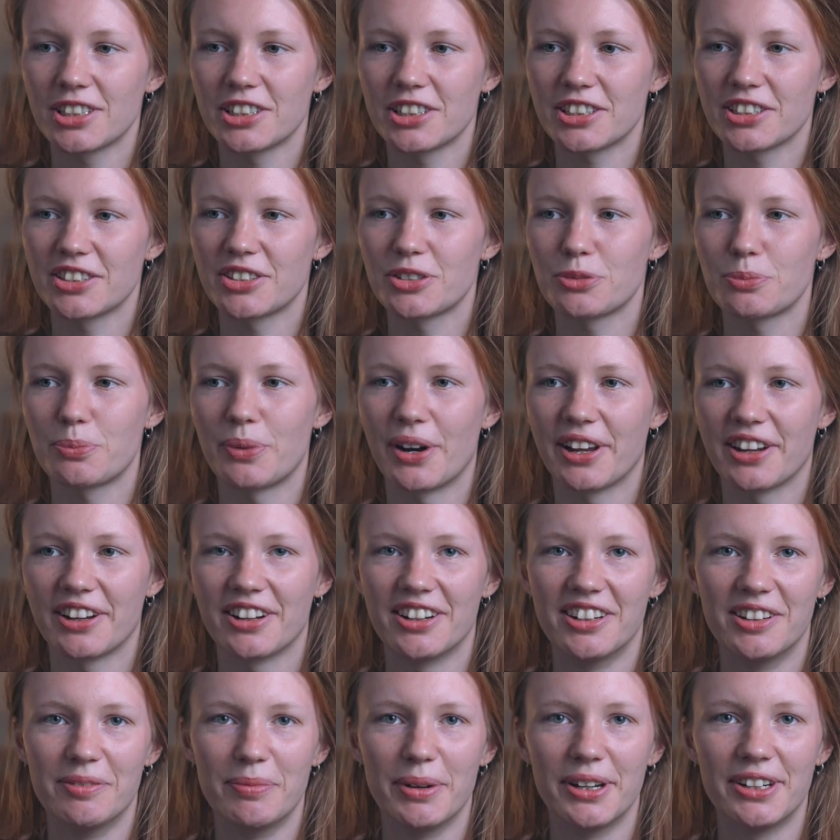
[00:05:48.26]
Just
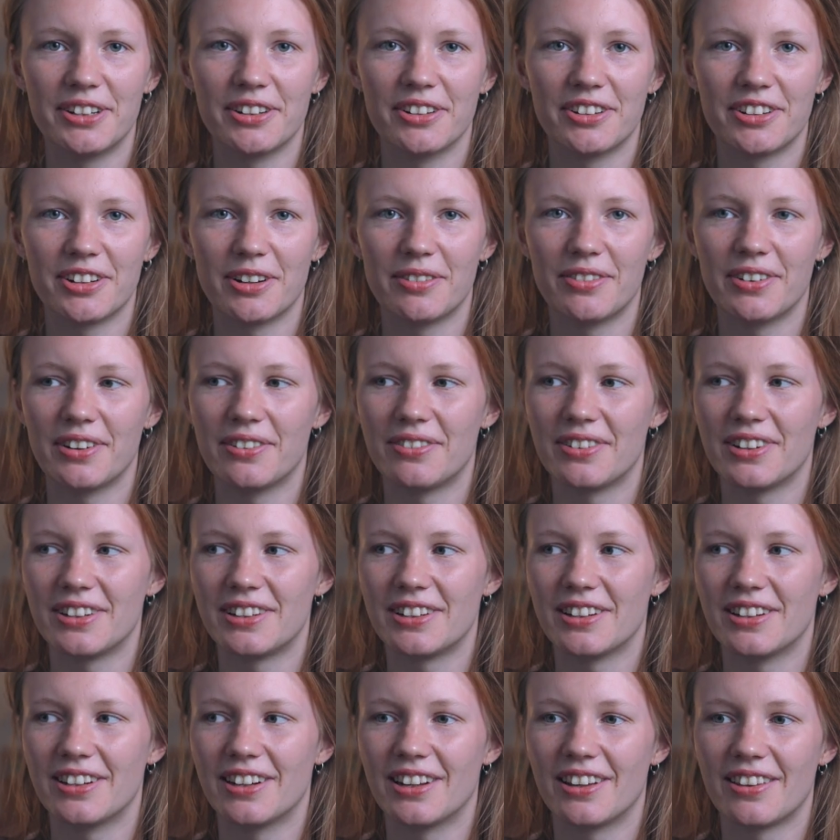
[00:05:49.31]
sprinkle a bit on top of
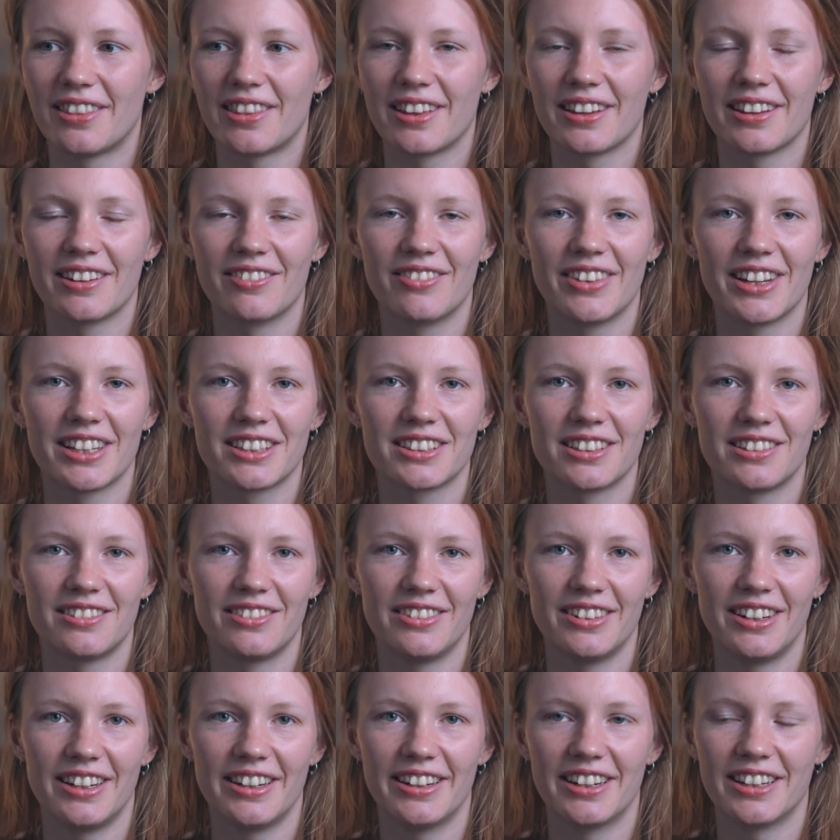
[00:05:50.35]
it and I think it makes it
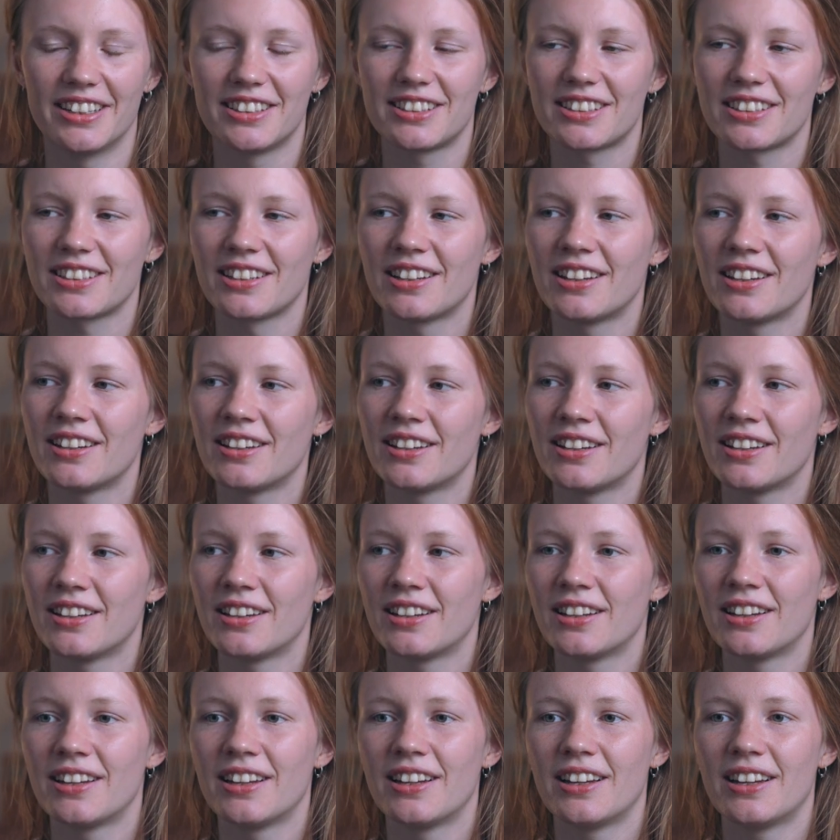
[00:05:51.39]
really nice.
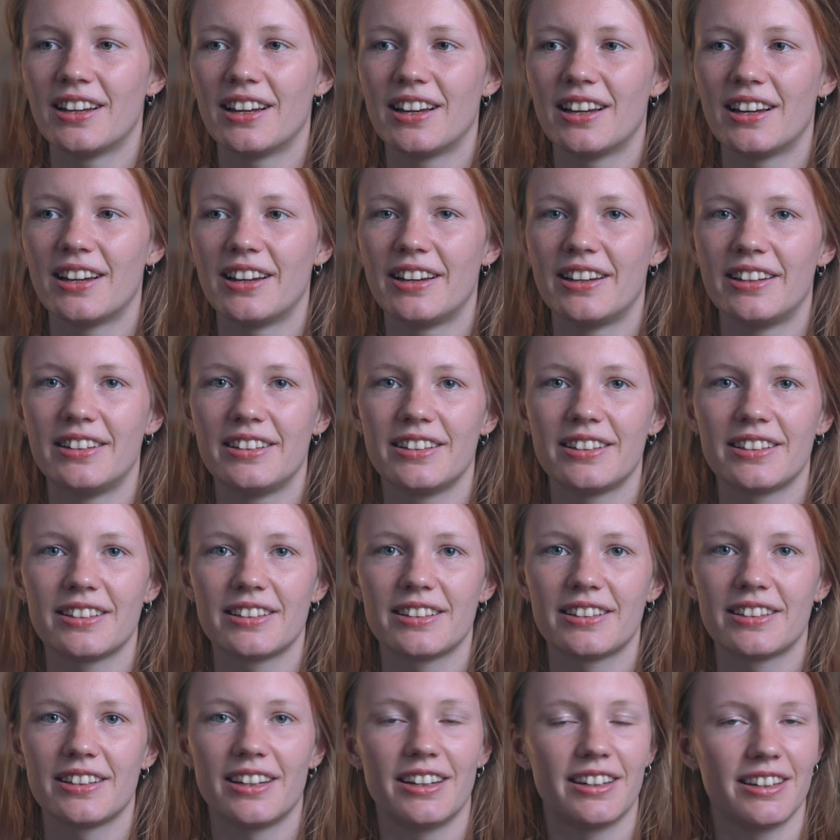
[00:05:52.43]
And
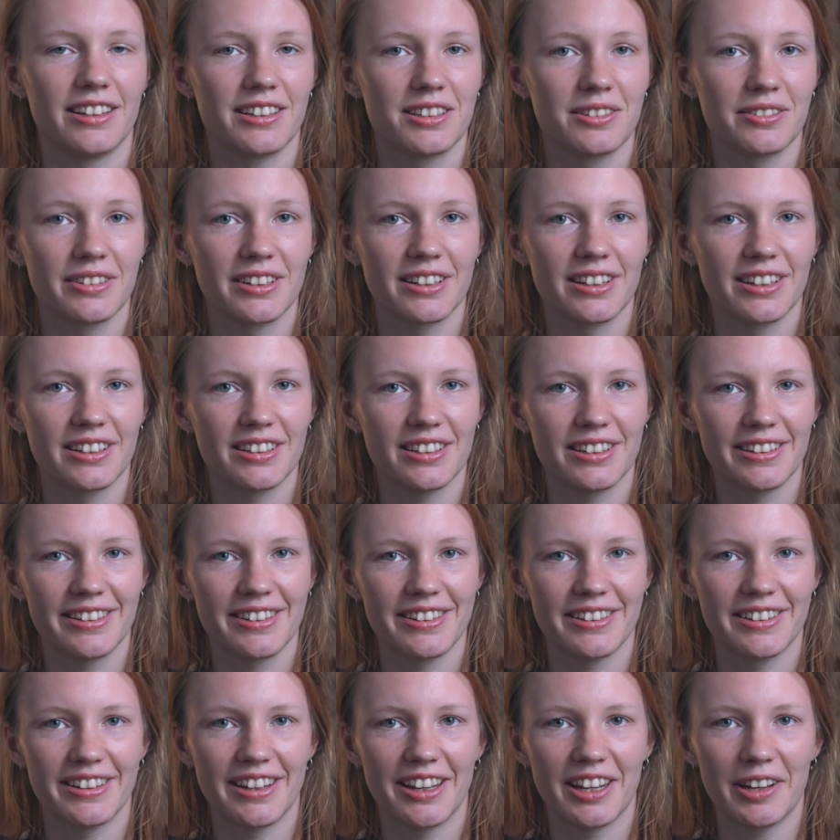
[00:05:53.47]
yeah, that's what I did
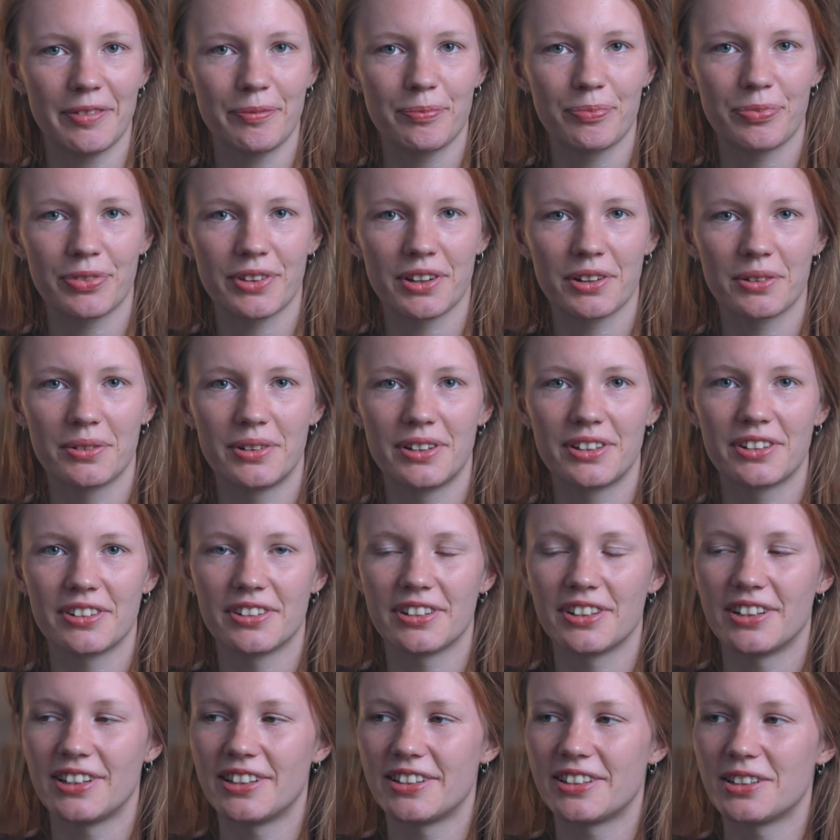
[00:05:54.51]
today. I went on
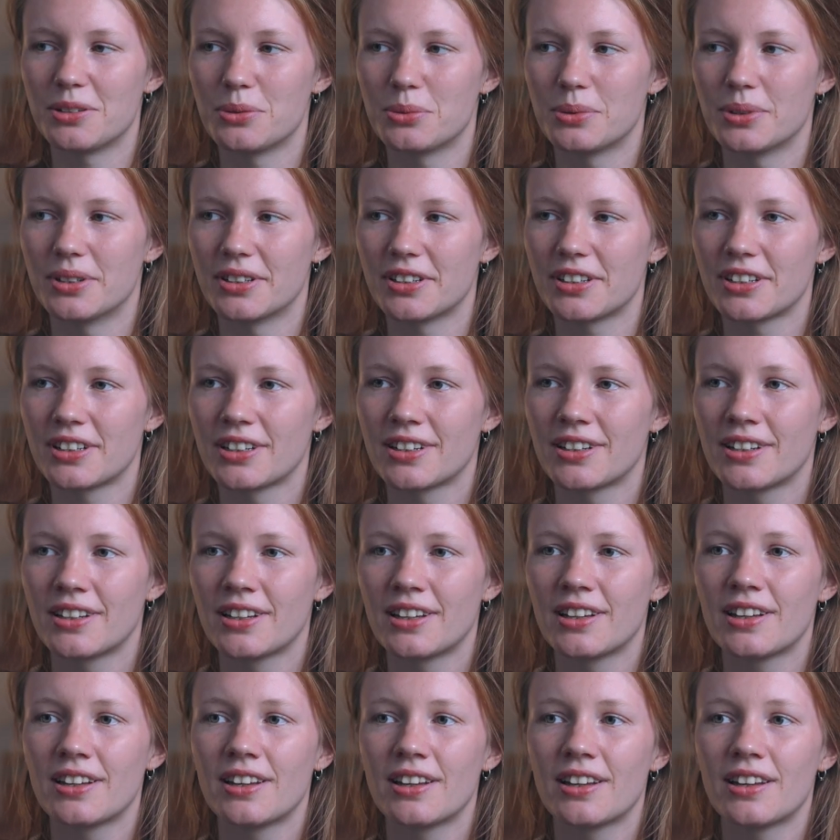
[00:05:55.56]
a little walk
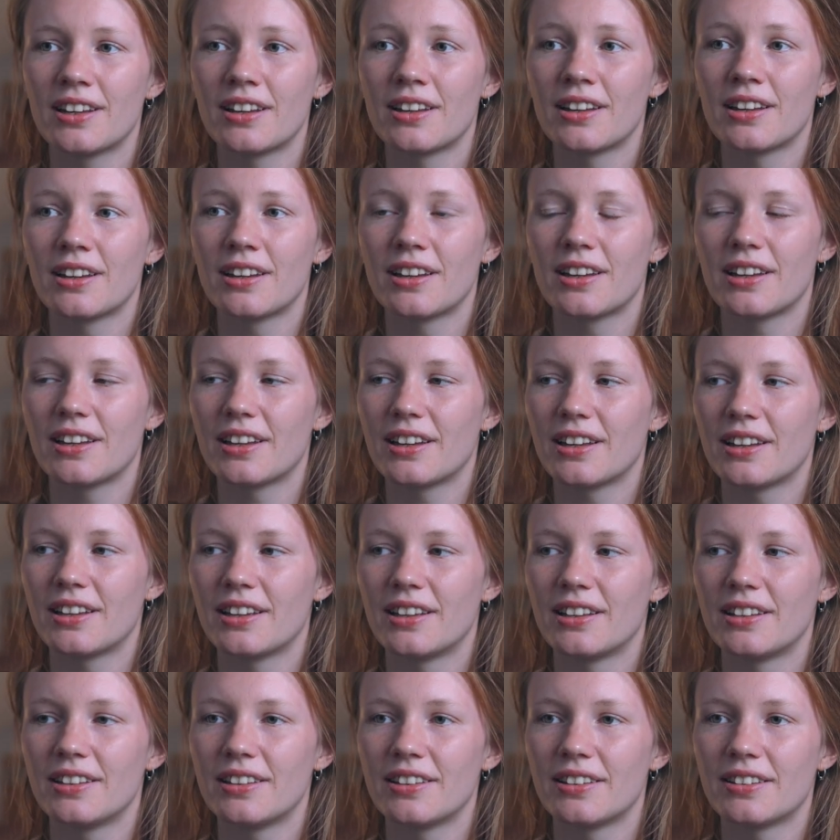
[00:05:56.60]

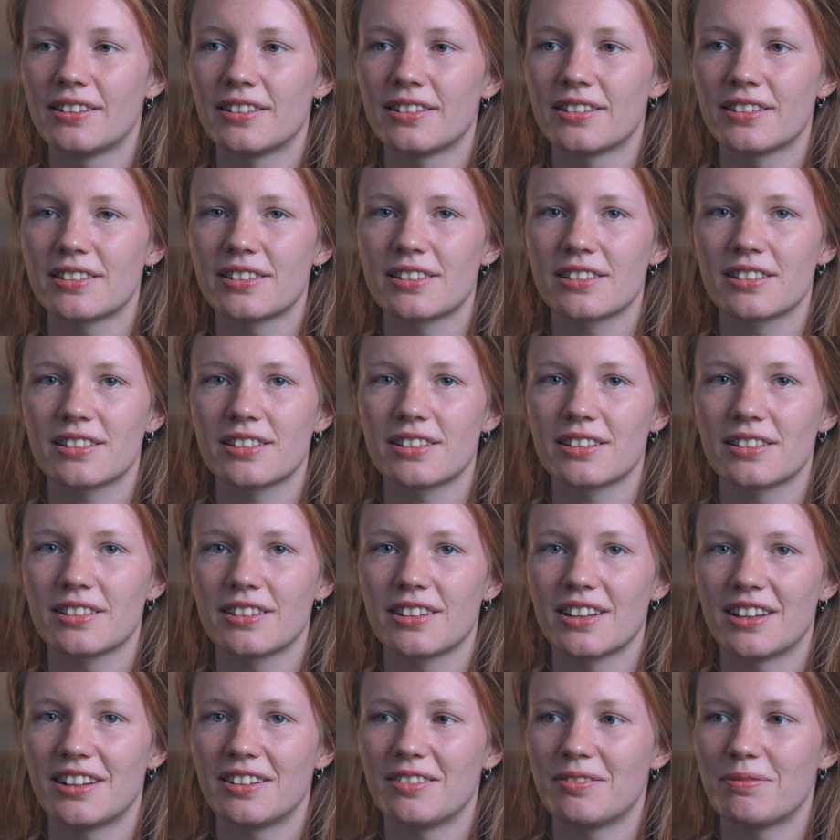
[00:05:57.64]
and
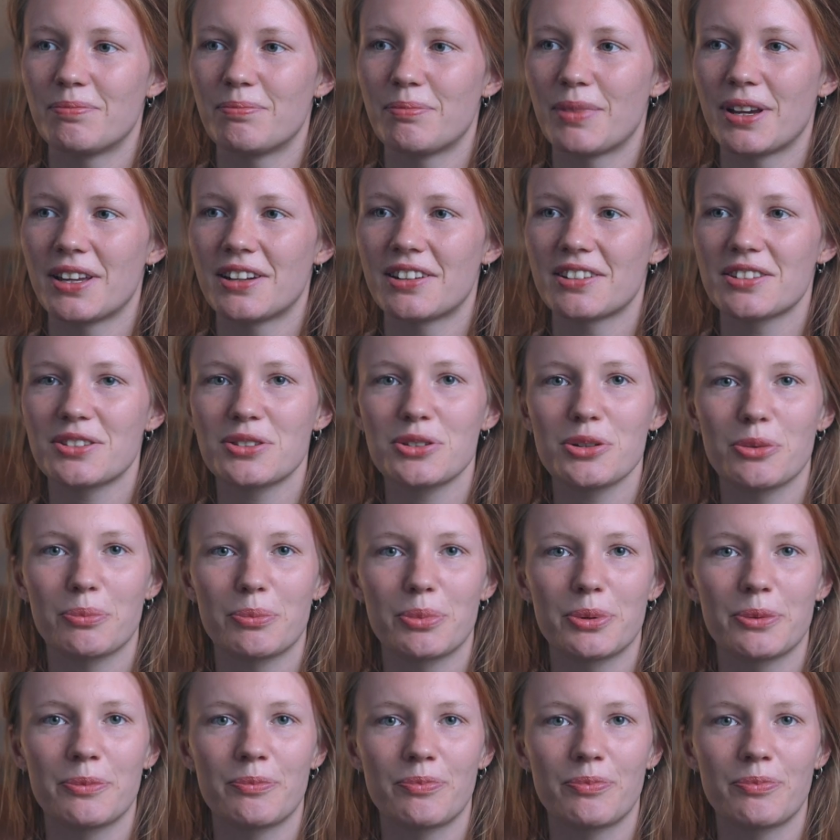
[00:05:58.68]
then made a soup